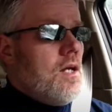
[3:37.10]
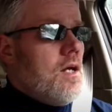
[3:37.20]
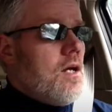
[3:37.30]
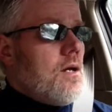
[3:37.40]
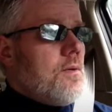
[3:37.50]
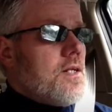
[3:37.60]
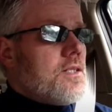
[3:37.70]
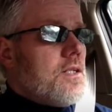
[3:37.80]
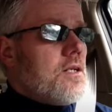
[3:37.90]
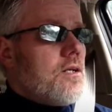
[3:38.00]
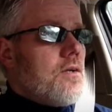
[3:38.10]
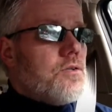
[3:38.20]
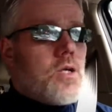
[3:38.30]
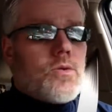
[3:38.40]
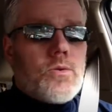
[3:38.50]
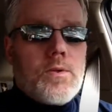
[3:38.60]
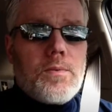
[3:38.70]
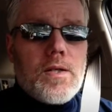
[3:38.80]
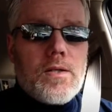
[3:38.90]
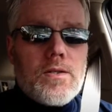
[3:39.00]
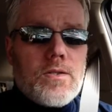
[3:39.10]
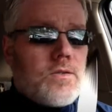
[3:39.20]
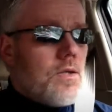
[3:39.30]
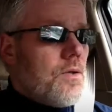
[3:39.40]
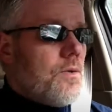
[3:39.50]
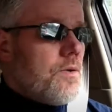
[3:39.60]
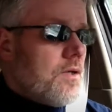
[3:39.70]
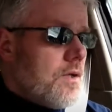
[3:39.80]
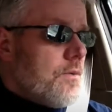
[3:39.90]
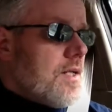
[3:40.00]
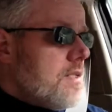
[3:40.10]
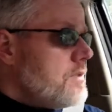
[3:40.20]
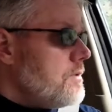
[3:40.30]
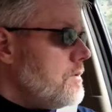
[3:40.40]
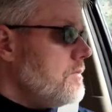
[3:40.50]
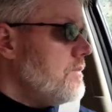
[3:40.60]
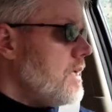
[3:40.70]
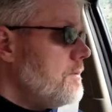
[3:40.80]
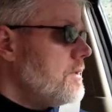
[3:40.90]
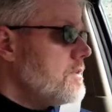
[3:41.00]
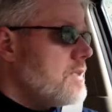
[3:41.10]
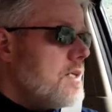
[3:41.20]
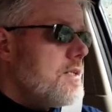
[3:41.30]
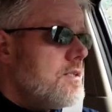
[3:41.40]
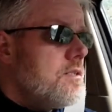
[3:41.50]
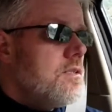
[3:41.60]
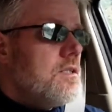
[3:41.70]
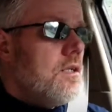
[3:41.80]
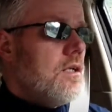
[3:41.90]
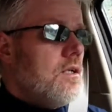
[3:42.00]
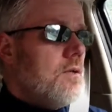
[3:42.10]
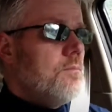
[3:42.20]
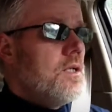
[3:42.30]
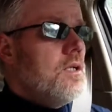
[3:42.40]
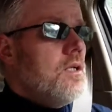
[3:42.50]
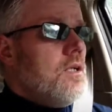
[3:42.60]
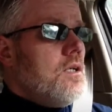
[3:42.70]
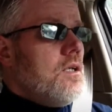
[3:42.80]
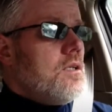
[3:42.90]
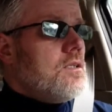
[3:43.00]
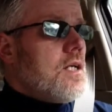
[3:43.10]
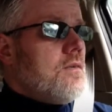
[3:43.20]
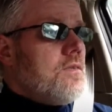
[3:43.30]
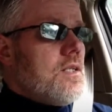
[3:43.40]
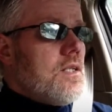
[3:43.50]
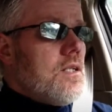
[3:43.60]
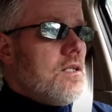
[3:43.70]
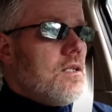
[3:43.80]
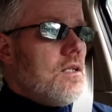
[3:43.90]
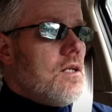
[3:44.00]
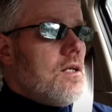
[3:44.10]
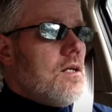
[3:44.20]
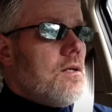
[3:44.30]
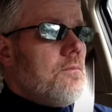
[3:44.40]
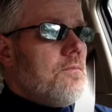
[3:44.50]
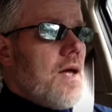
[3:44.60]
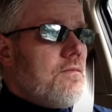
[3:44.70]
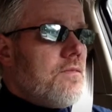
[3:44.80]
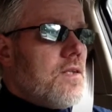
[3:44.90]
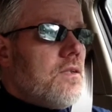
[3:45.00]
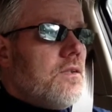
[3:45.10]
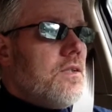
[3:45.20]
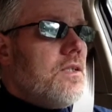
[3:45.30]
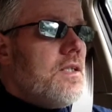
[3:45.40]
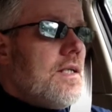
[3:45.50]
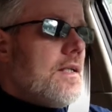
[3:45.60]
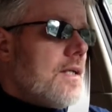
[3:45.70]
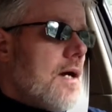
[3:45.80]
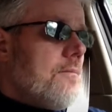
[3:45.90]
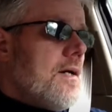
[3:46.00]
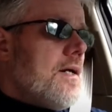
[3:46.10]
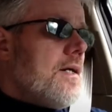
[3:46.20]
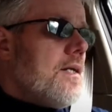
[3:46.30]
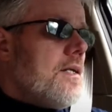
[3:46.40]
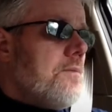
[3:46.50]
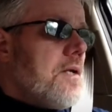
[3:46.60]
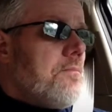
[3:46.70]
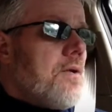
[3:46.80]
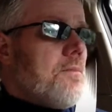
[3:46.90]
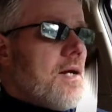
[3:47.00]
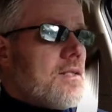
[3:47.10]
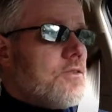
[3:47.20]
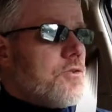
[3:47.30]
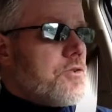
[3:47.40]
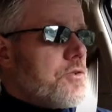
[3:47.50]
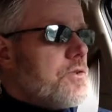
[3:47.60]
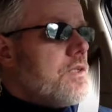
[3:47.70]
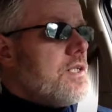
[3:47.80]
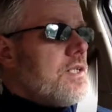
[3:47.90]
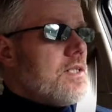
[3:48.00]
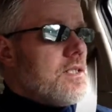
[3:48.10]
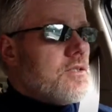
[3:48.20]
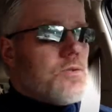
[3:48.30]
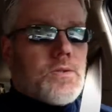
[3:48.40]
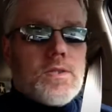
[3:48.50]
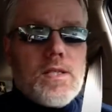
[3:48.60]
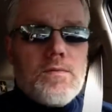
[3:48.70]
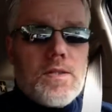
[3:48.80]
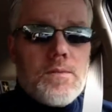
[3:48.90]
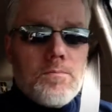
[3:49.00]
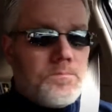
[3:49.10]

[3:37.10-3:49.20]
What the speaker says: as an aircraft structural repairer, so I went into environmental science, safety, that field, and ended up getting my bachelor's degree in industrial safety